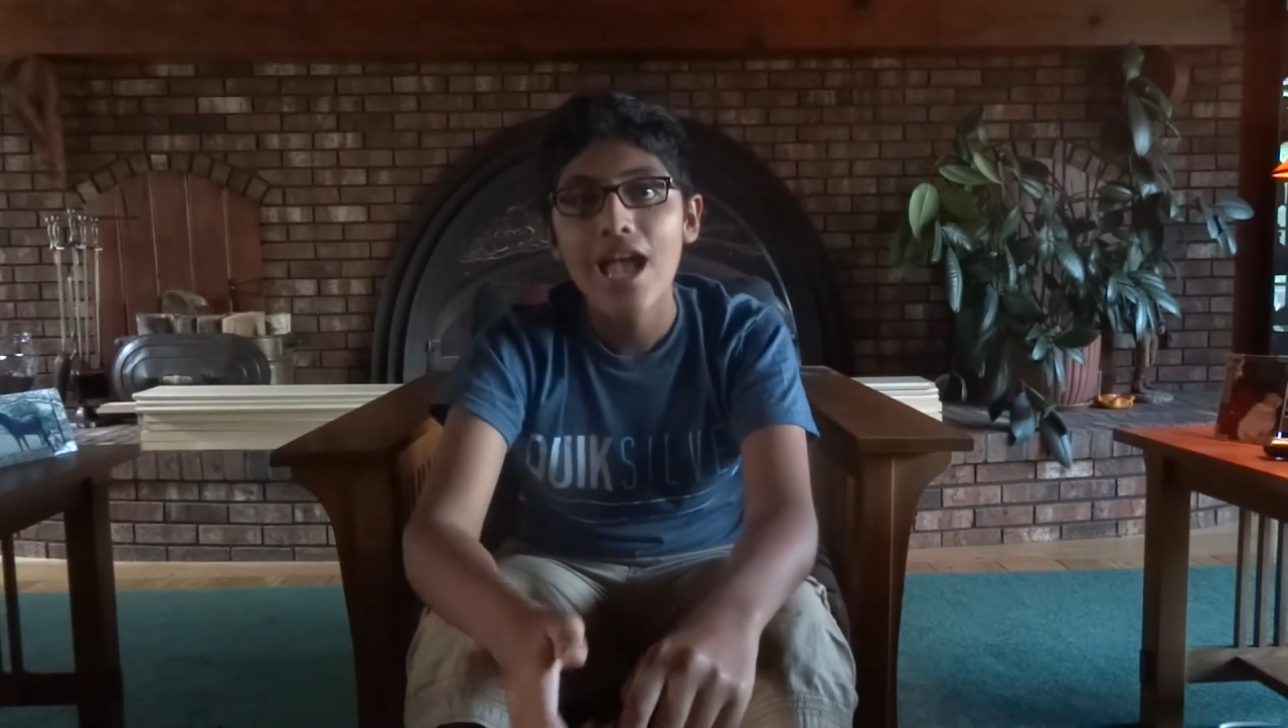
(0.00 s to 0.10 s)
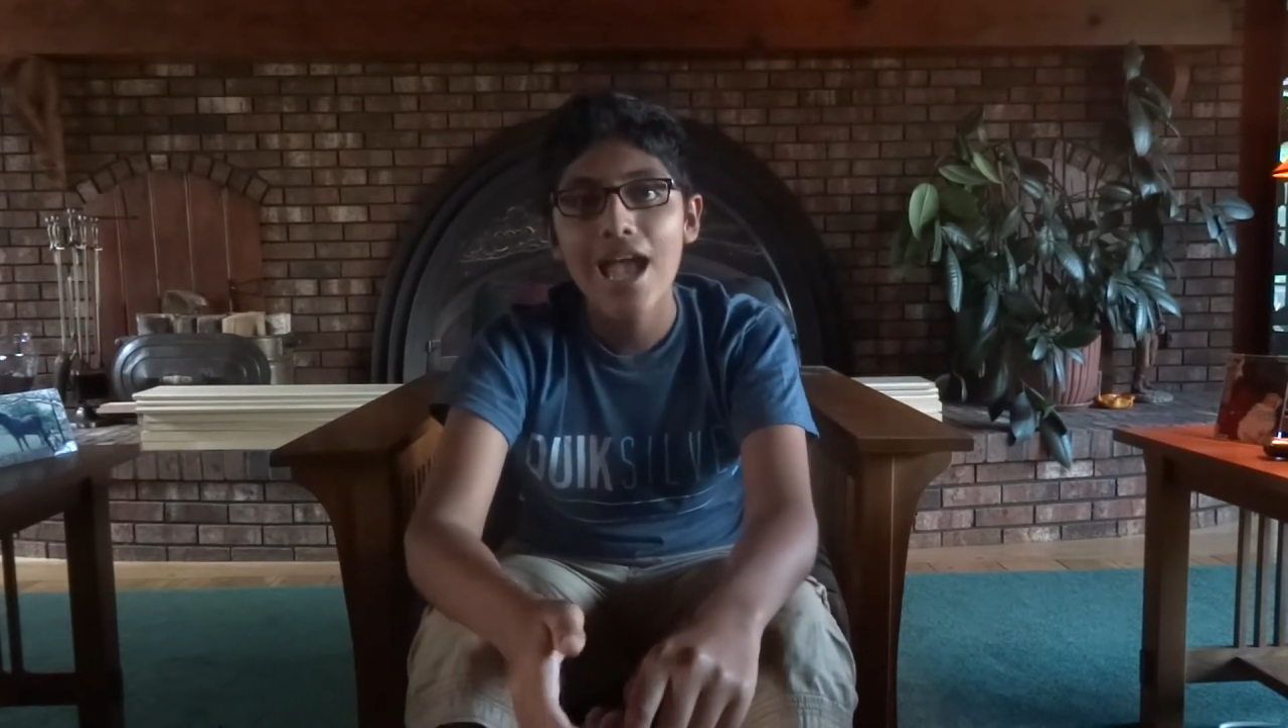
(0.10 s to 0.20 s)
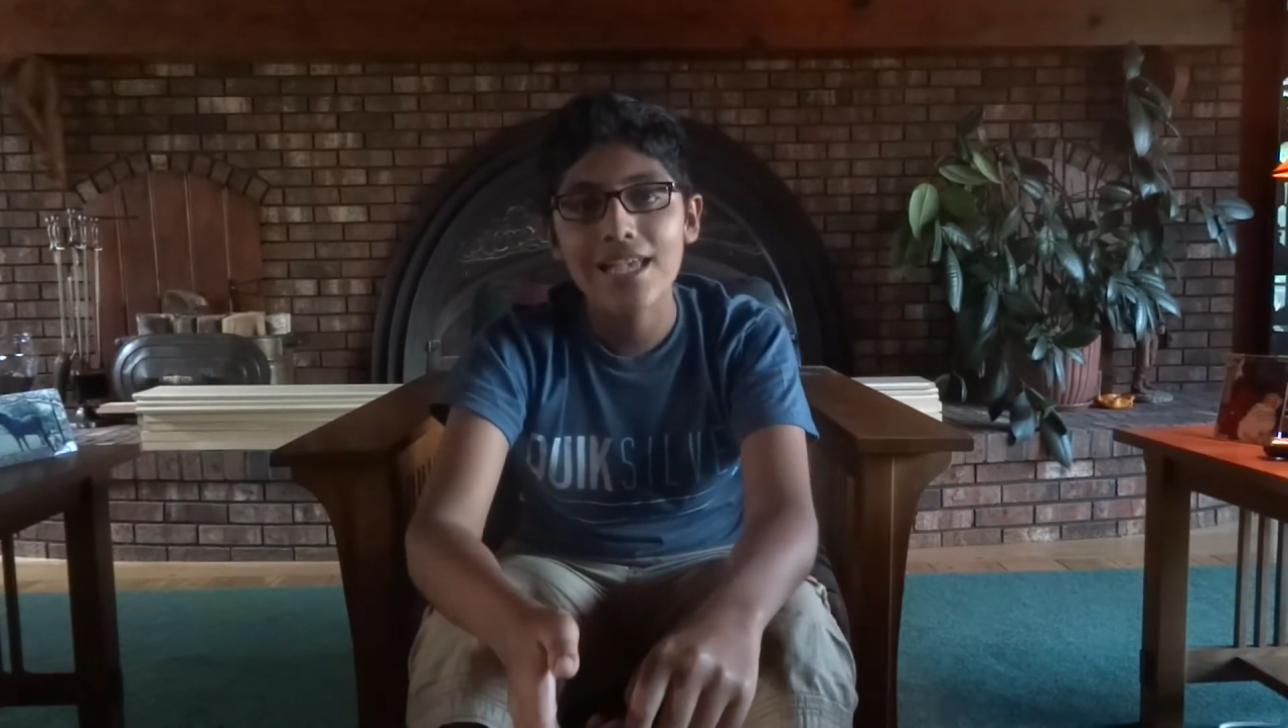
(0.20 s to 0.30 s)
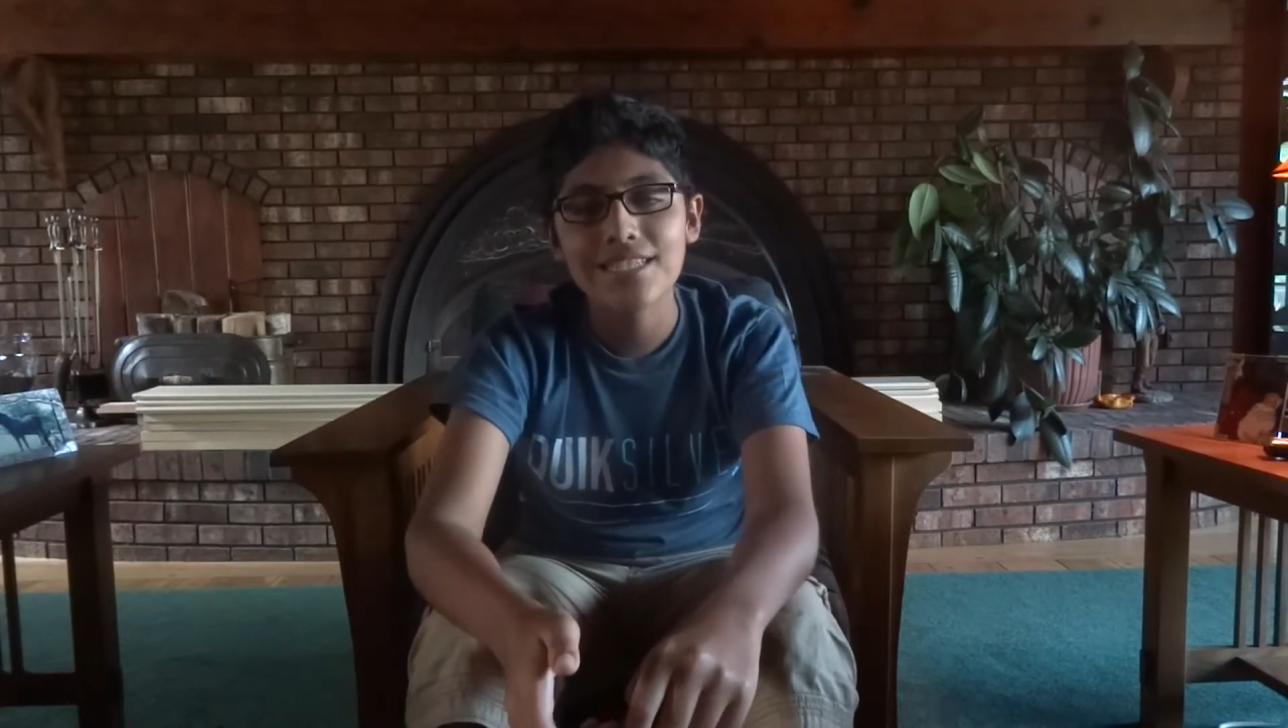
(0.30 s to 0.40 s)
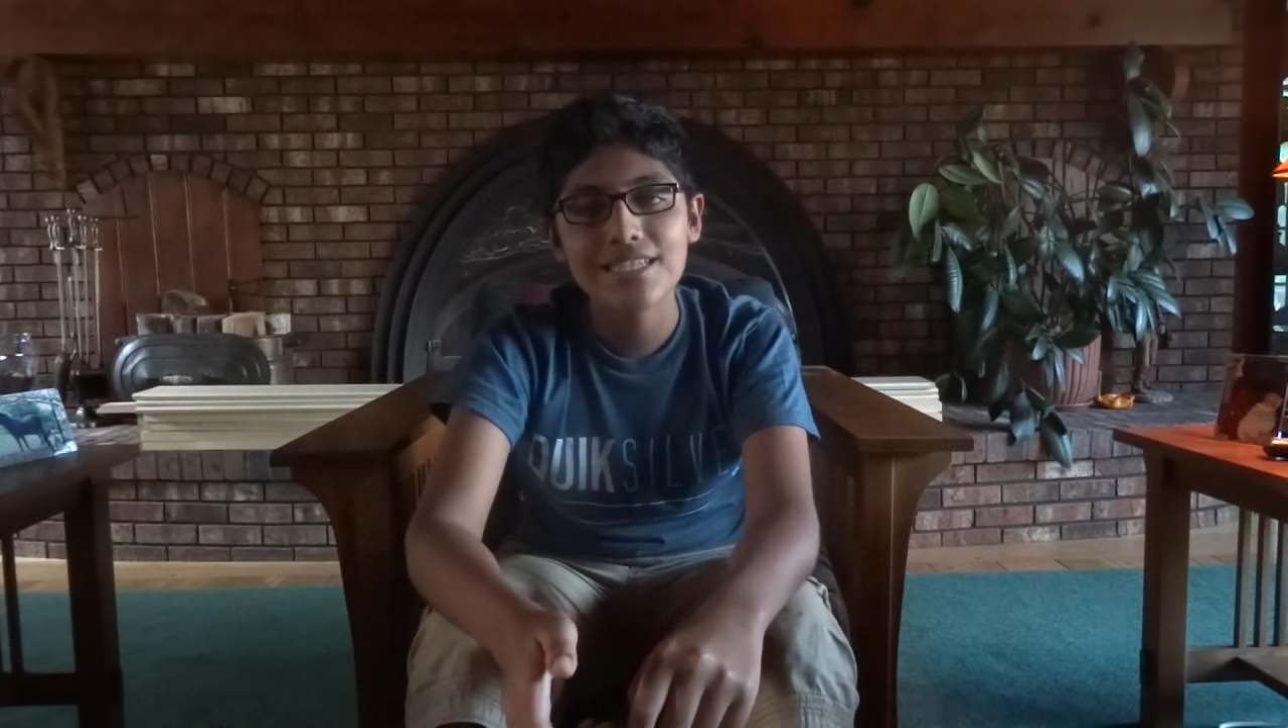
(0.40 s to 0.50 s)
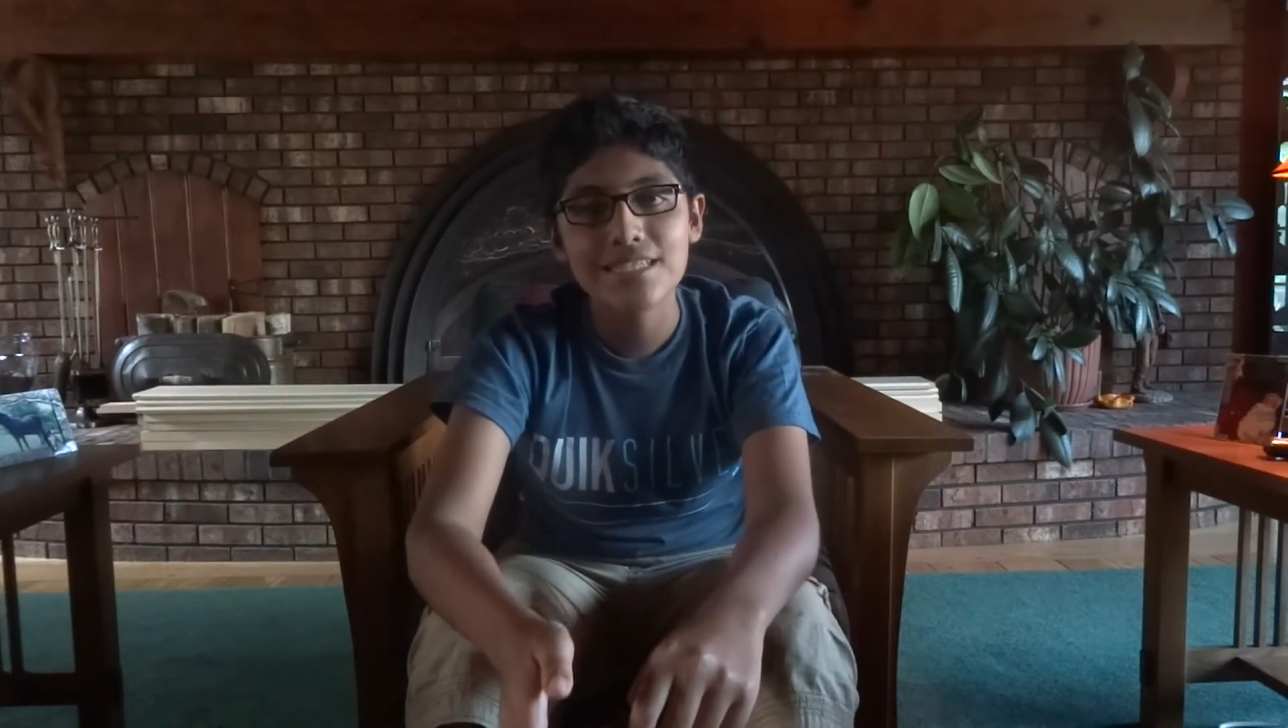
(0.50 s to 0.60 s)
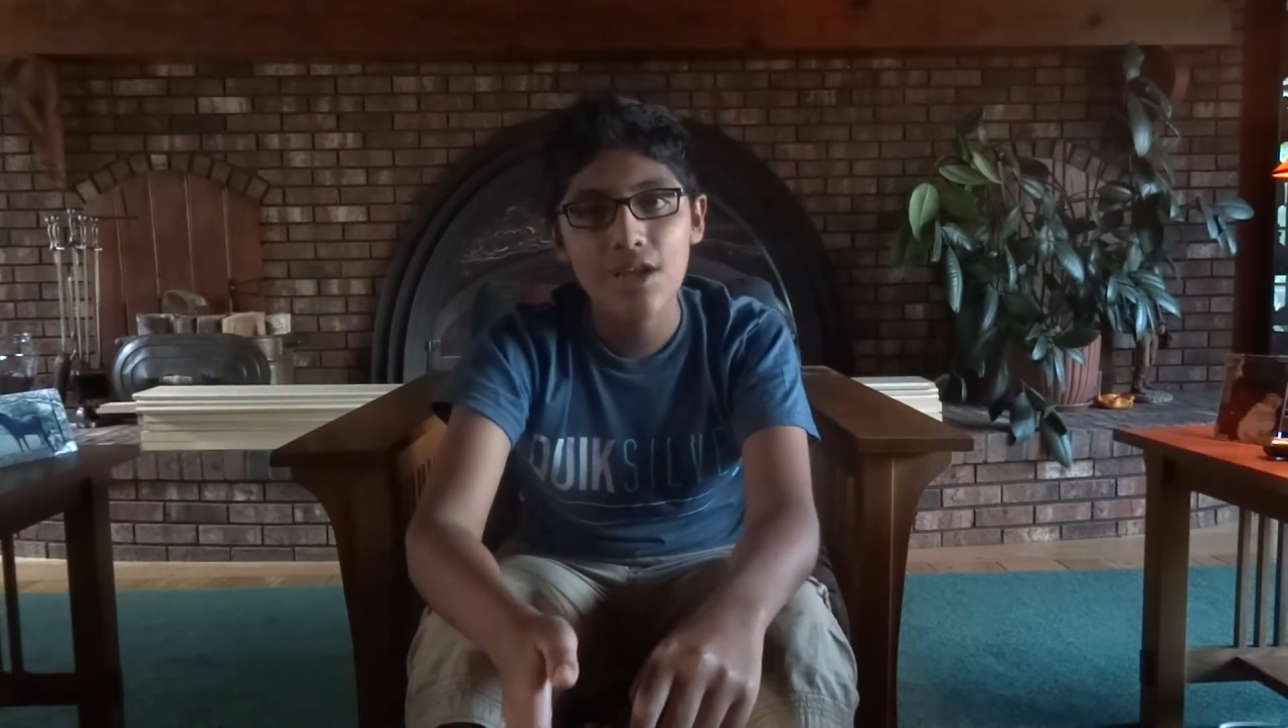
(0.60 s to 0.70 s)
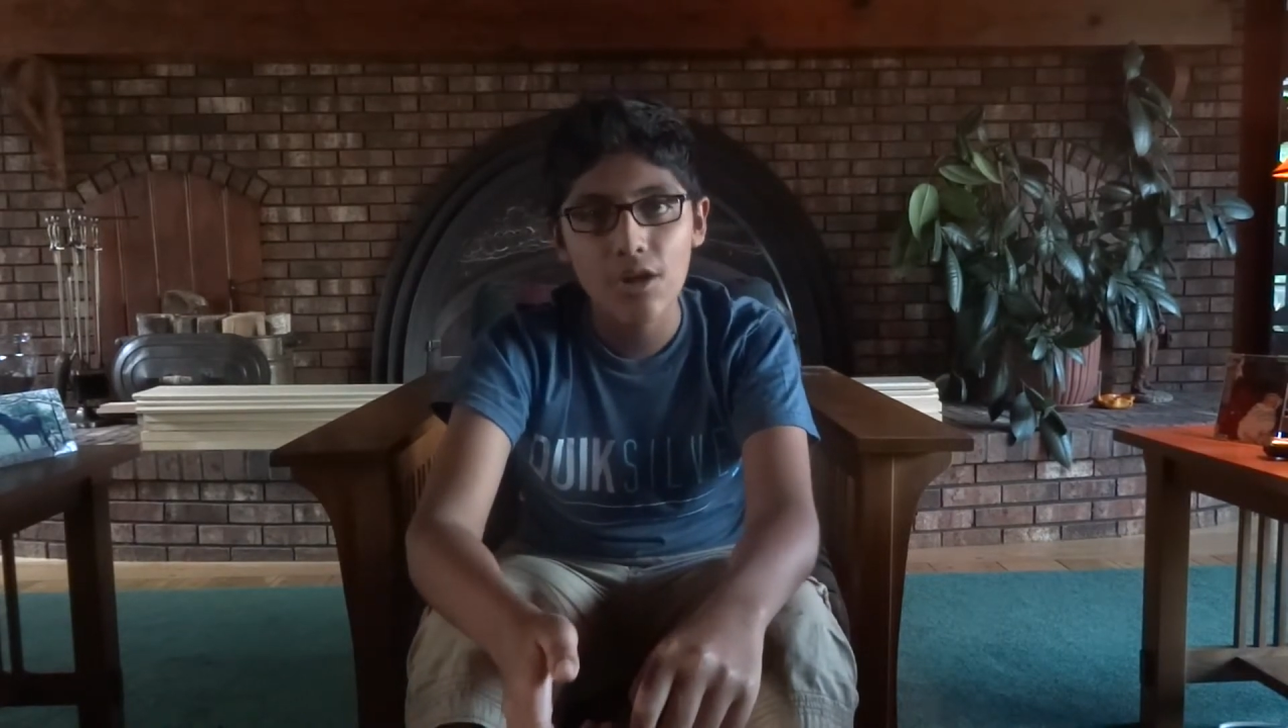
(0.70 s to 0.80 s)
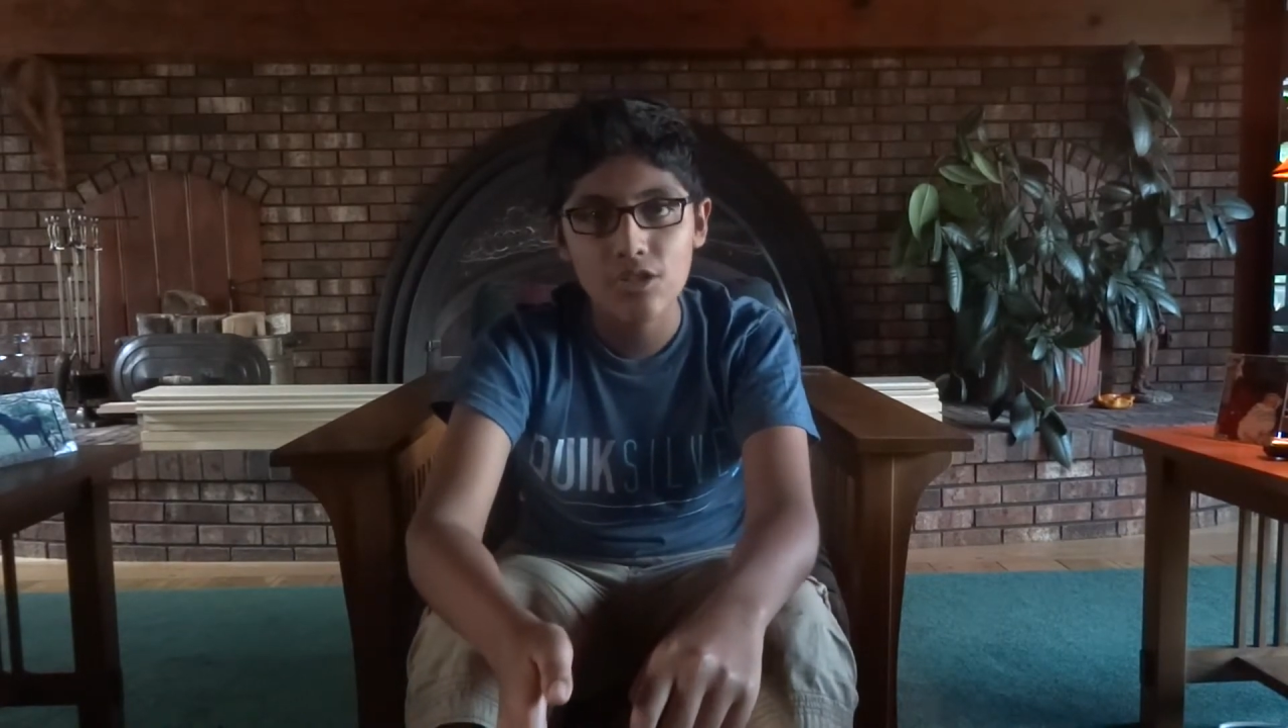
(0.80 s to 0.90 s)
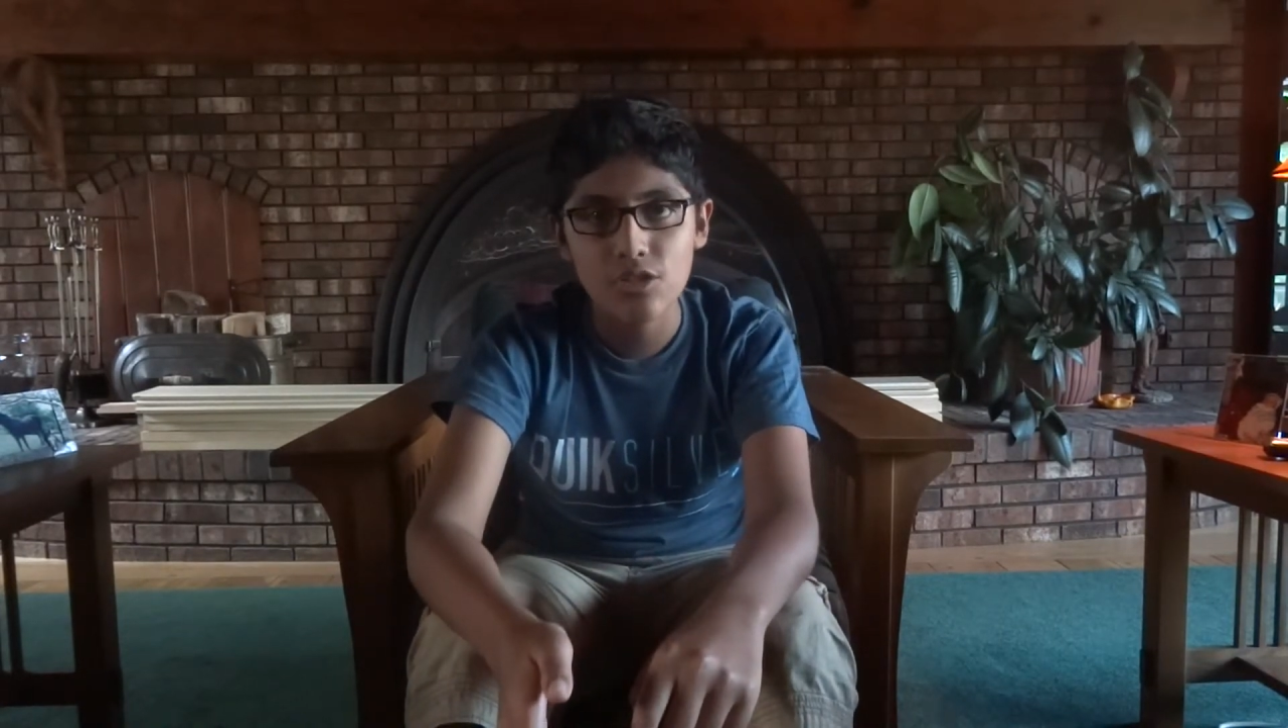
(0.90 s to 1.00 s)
as he is talking to